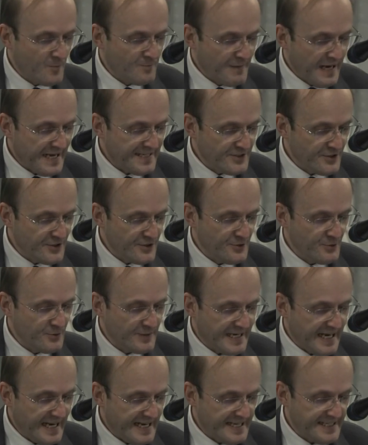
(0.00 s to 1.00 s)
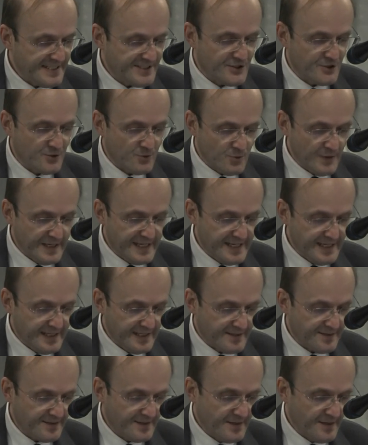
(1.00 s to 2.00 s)
Mandu Kate
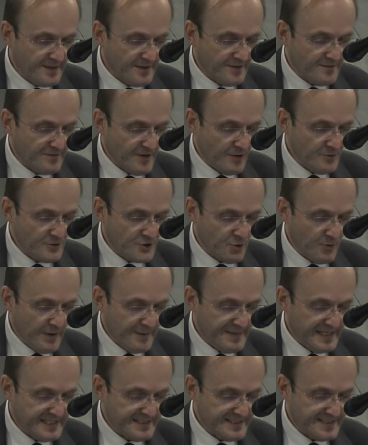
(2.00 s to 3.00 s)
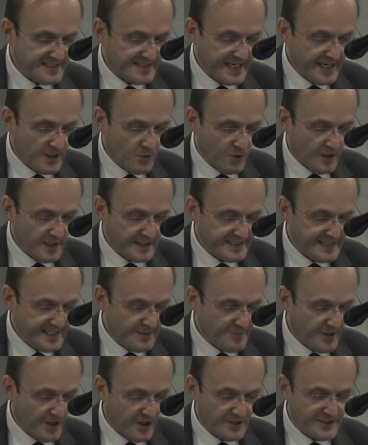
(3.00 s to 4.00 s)
Reid, Vote Women's
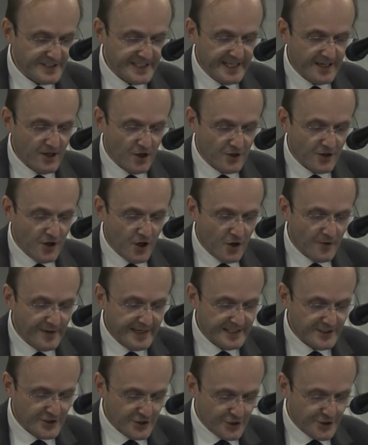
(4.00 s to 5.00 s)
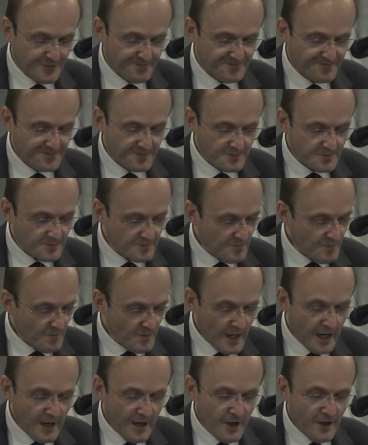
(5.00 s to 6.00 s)
Equality Party on Orange.
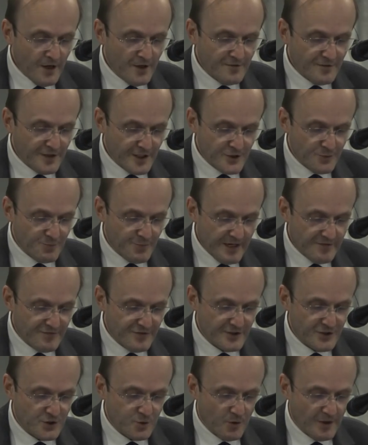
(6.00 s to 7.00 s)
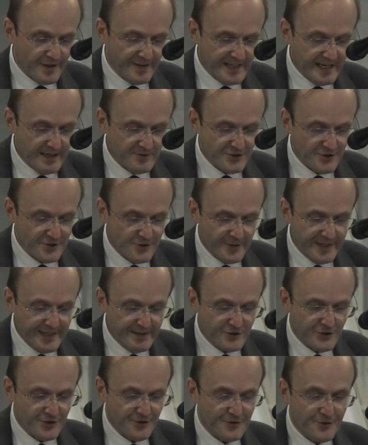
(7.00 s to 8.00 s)
First preference,
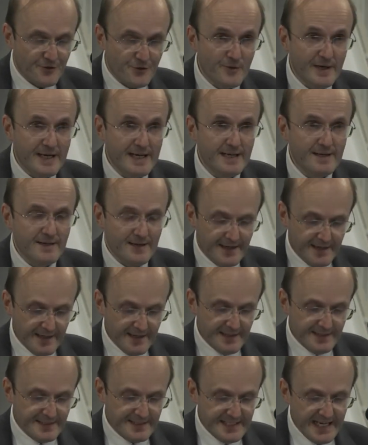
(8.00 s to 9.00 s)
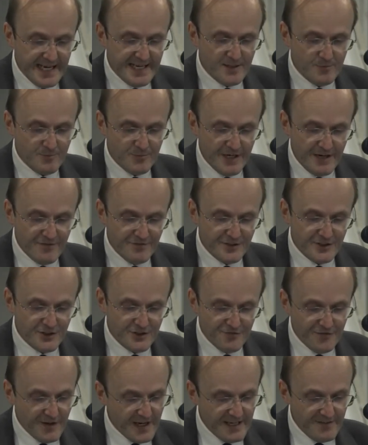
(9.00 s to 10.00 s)
1,303. Second
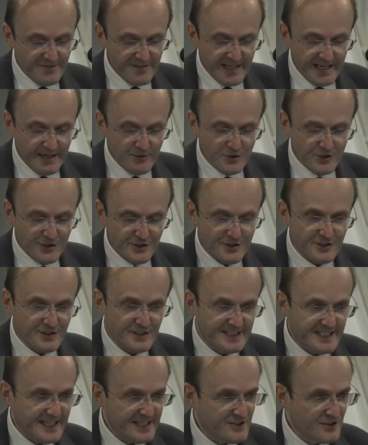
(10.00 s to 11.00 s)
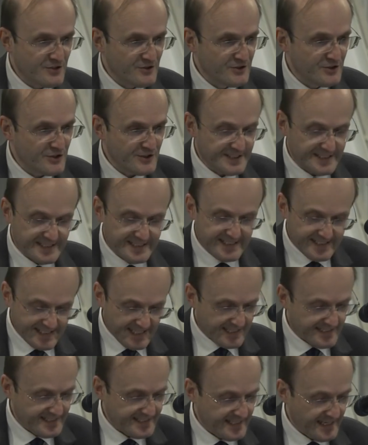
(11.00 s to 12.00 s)
preference,
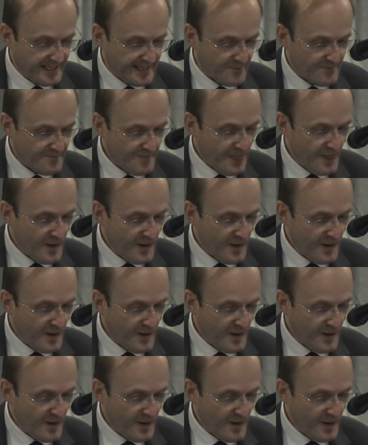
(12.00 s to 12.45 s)
5,660.